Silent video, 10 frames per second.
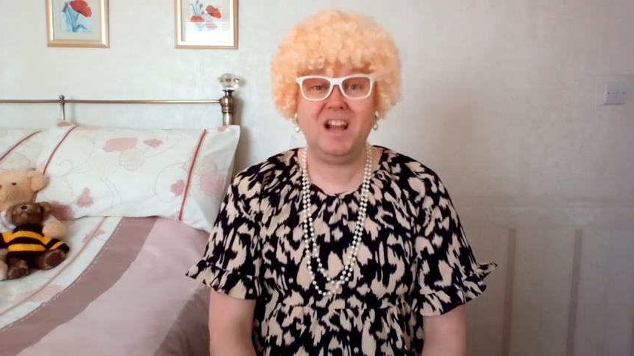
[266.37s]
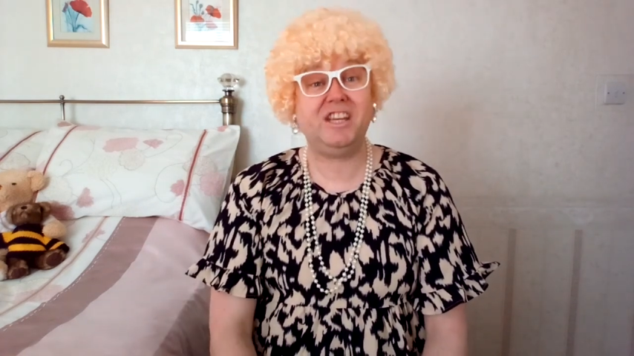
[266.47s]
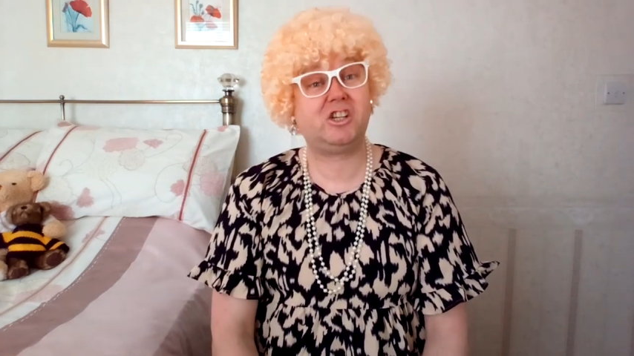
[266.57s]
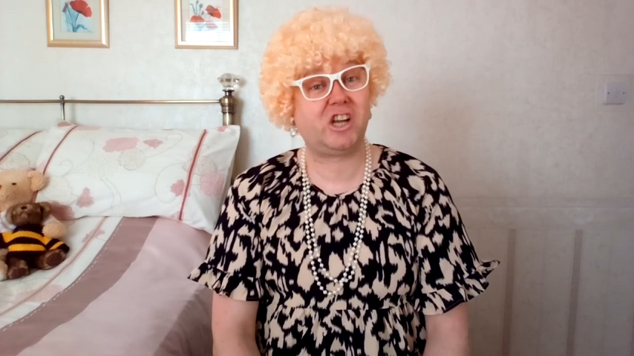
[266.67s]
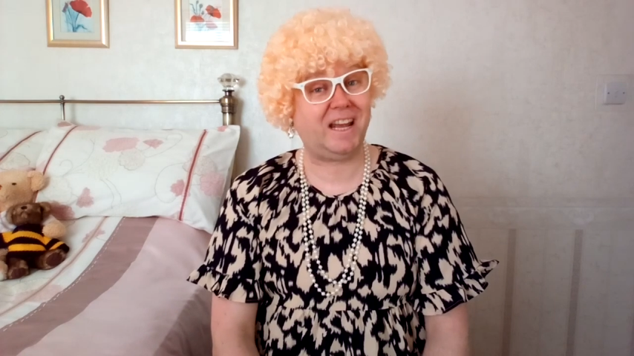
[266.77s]

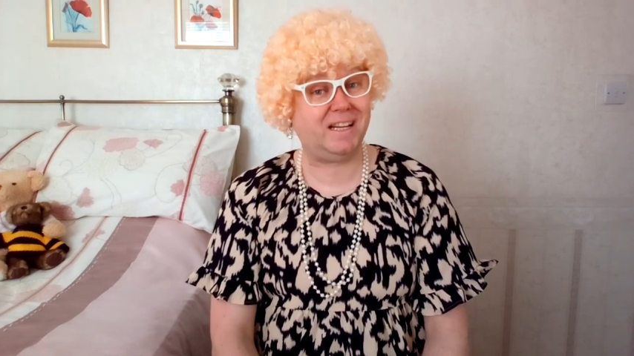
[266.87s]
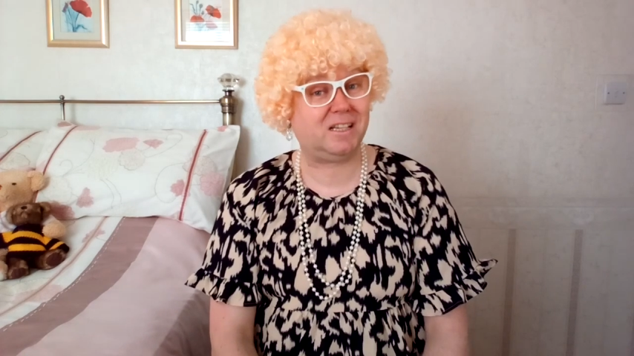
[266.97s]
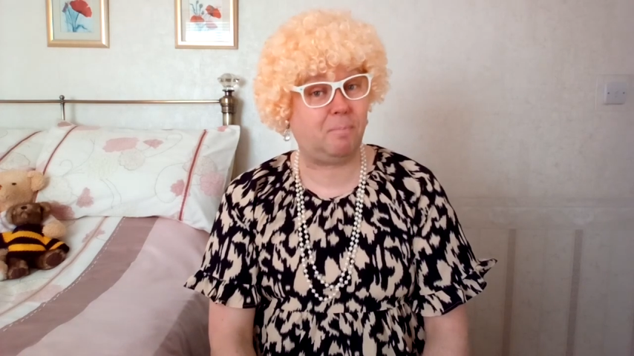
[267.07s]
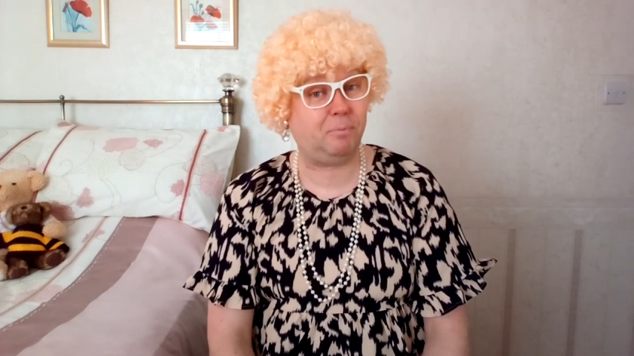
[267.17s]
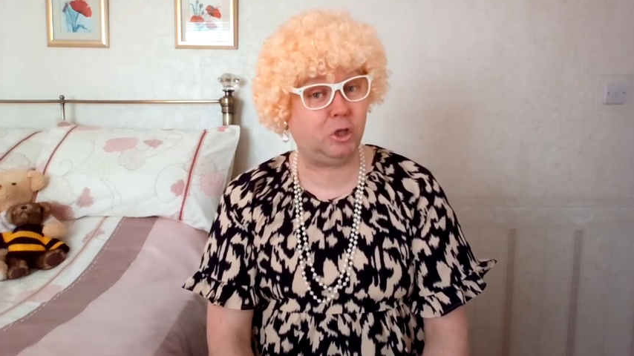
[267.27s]
You're trying to do
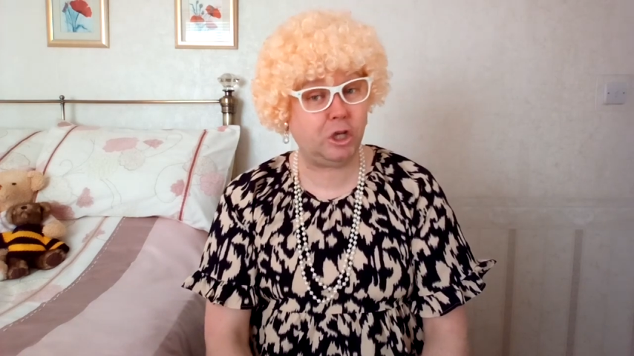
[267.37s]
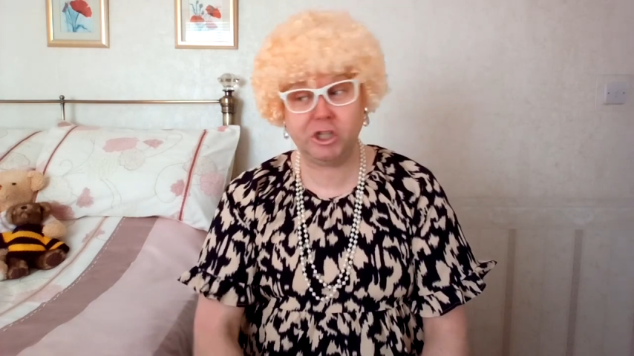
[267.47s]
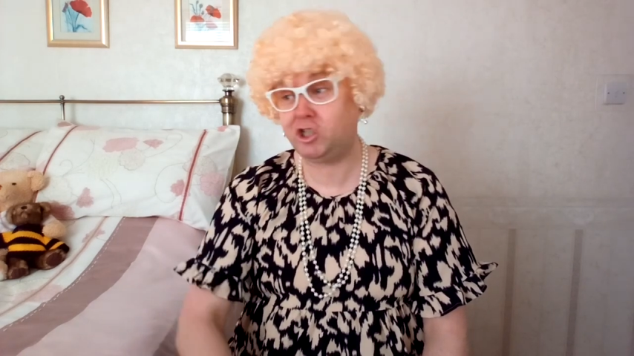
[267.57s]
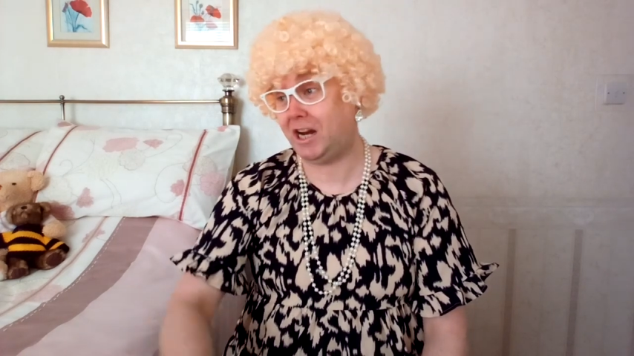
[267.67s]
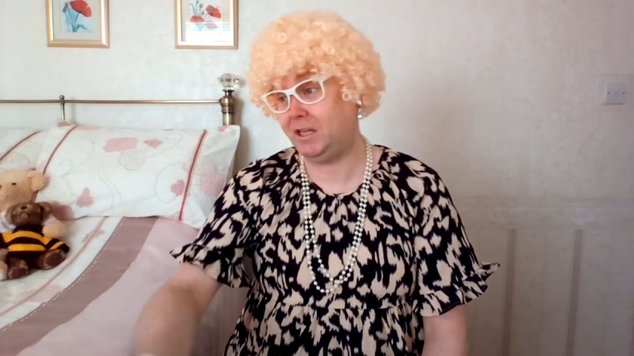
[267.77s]
something good.
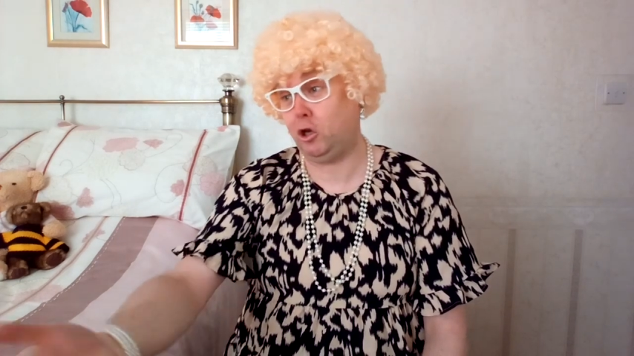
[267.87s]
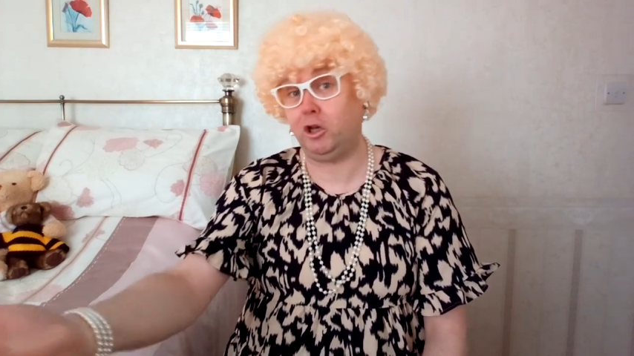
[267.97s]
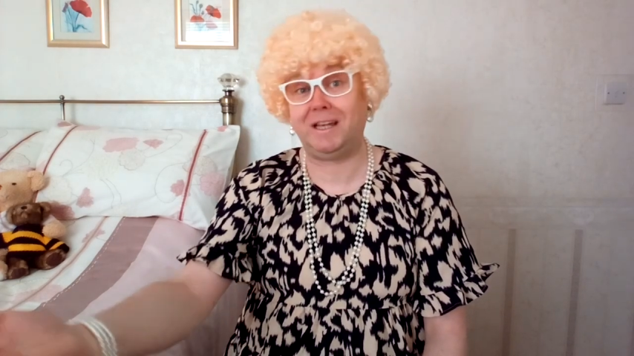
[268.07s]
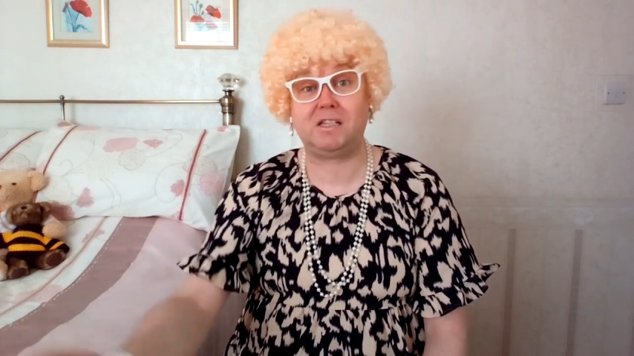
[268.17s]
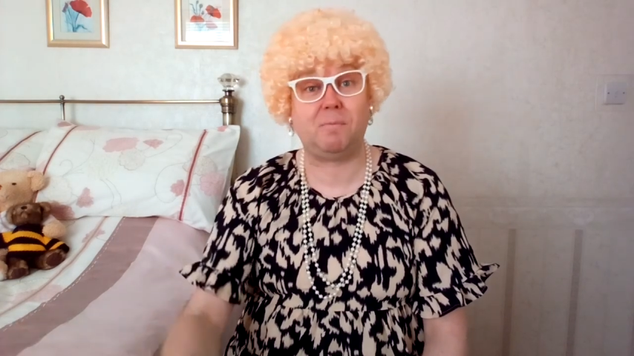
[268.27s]
You're trying to go
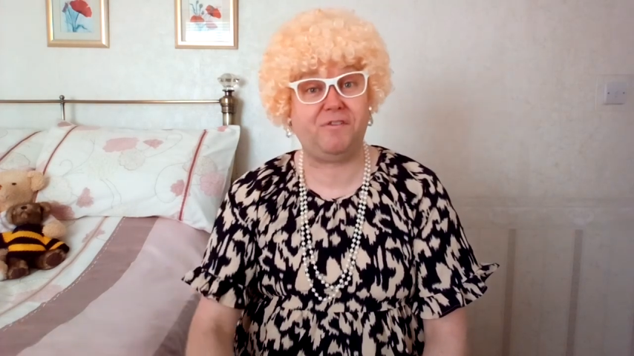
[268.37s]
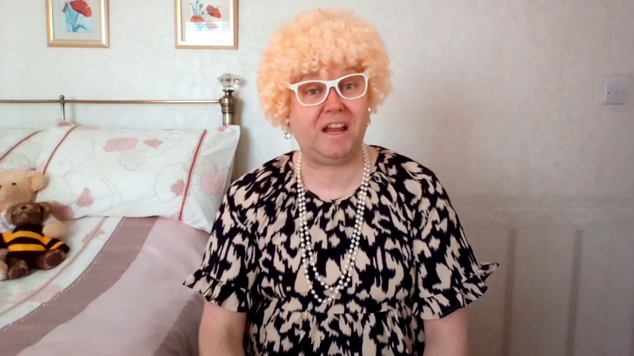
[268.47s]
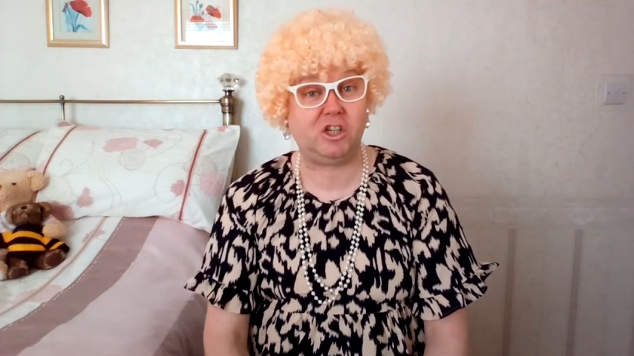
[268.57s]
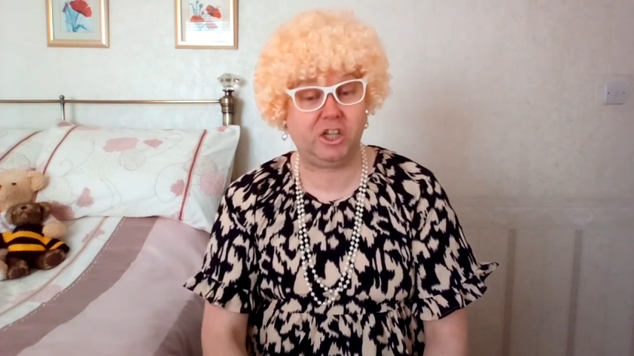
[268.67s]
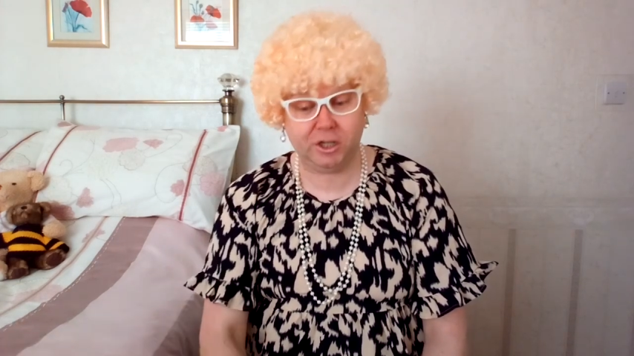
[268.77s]
and get some
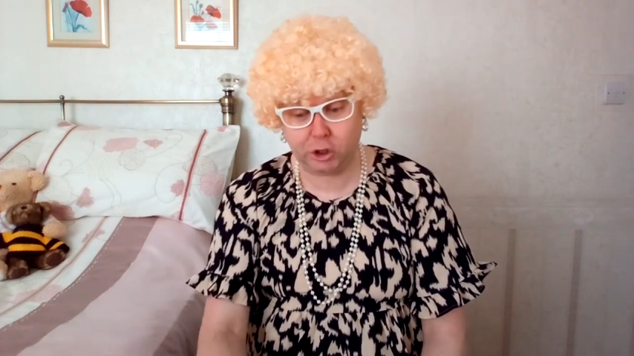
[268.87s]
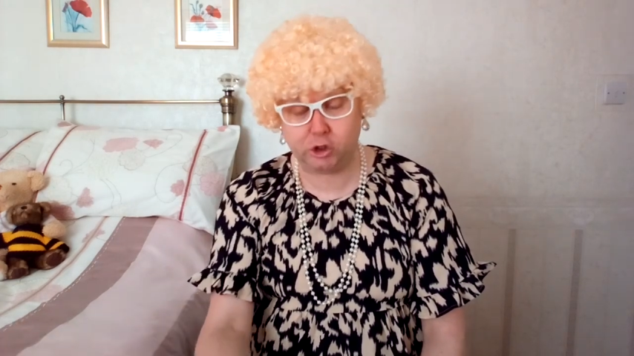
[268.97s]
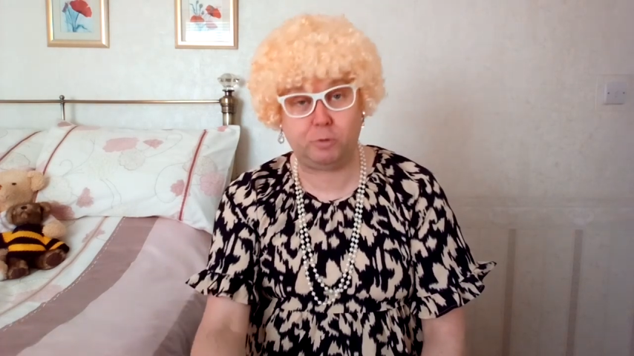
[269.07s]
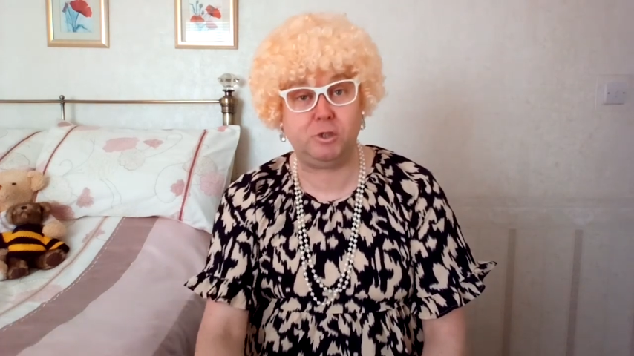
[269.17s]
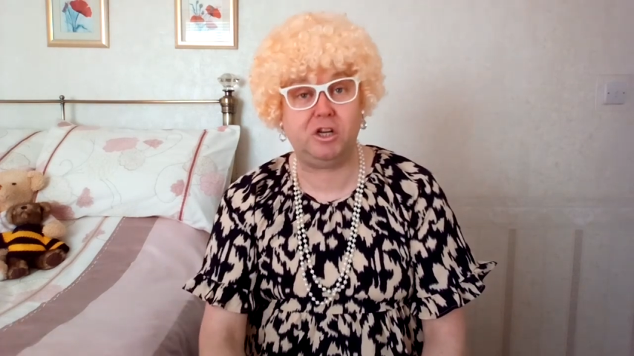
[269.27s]
fresh air and you
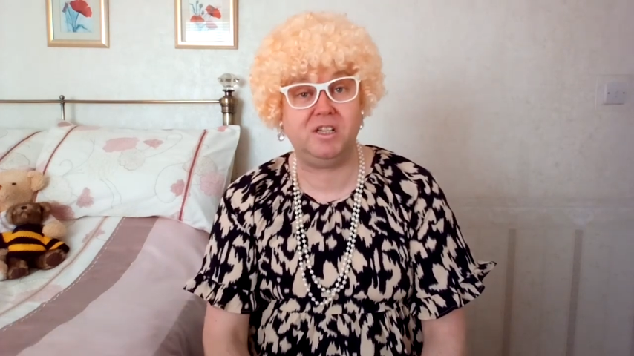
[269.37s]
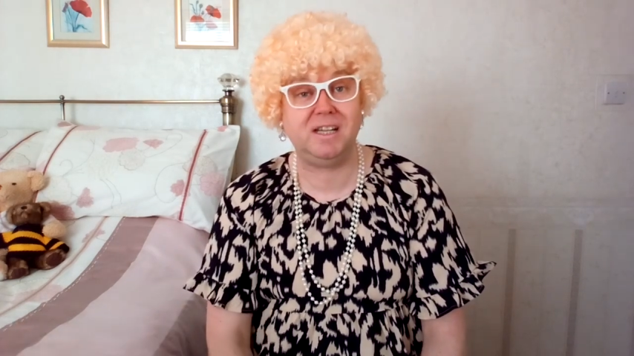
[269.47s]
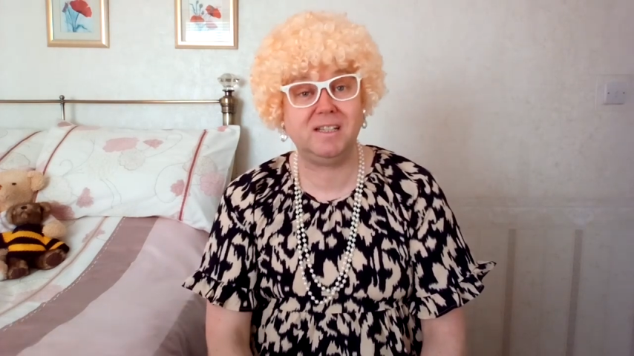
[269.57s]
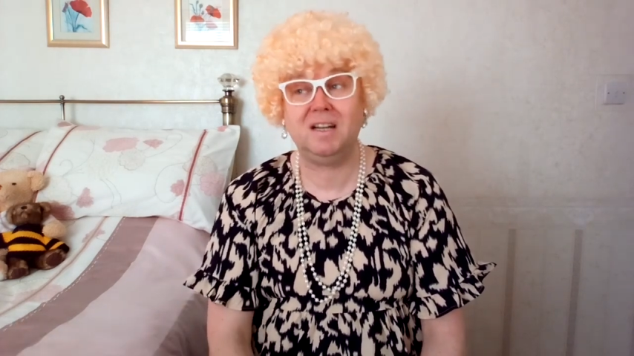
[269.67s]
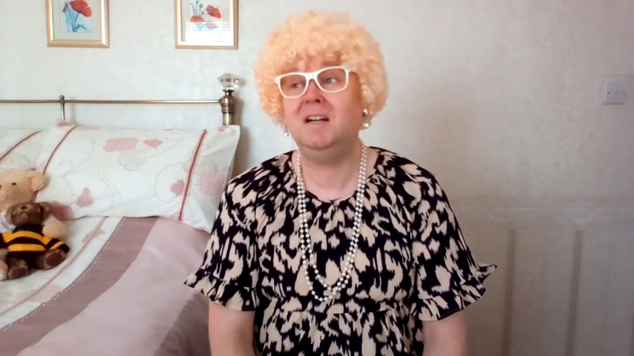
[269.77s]
drop
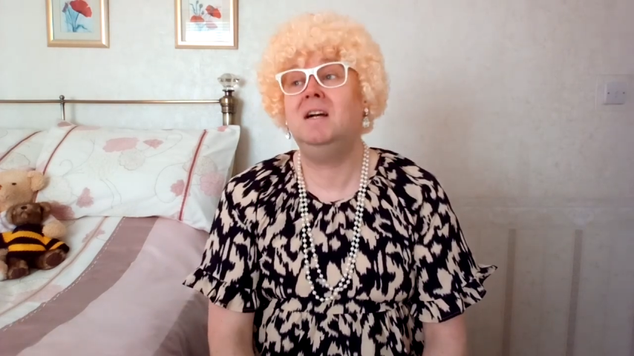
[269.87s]
Dundeed.